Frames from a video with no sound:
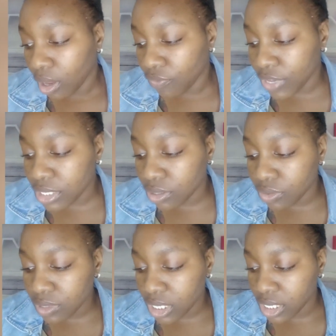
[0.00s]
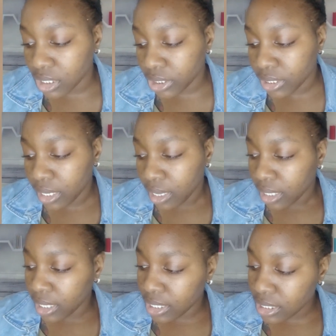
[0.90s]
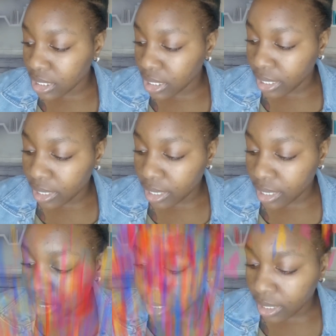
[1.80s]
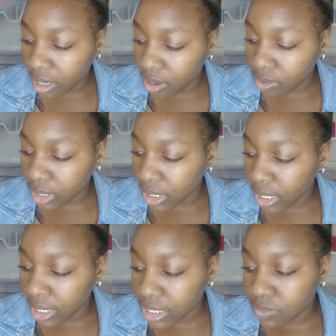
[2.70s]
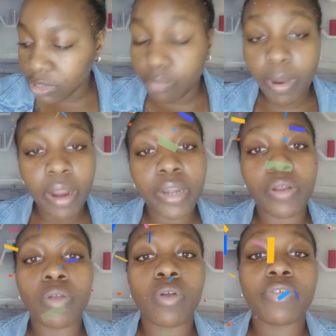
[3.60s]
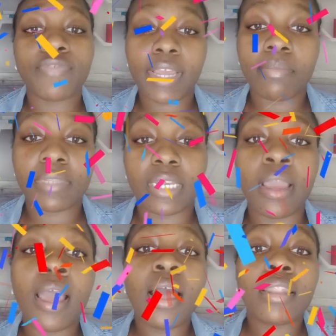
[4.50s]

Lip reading: Physical touch. Kissing, hugging, holding hands with a partner or family.